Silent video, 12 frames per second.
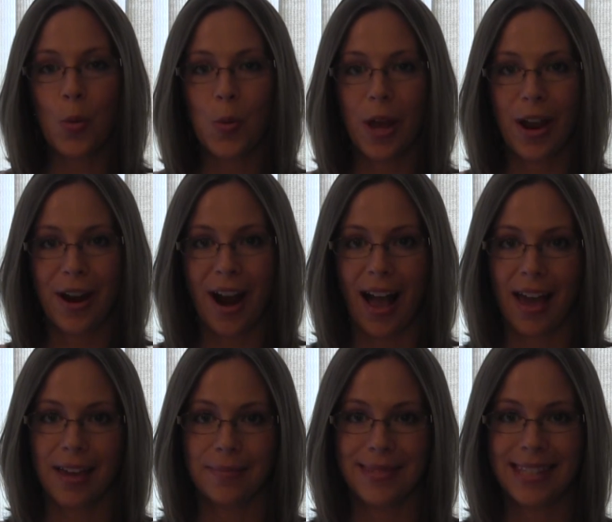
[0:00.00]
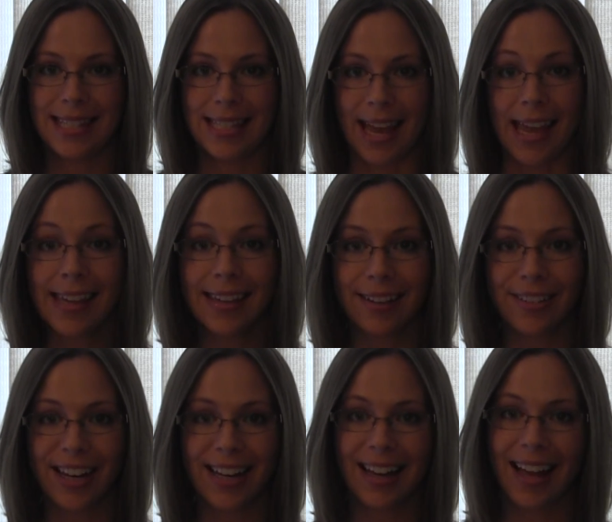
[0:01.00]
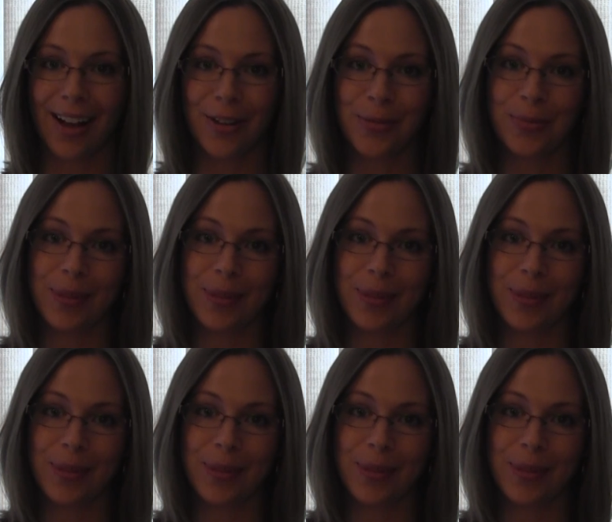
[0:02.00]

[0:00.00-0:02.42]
where I am staying right now